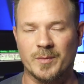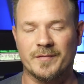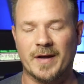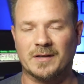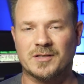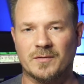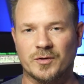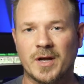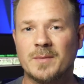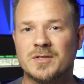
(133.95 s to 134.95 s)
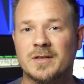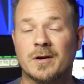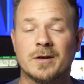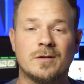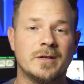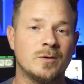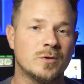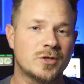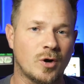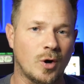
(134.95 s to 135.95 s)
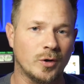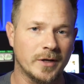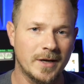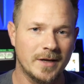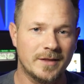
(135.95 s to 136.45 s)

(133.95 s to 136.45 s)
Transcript: In fact, several times in the article, it was called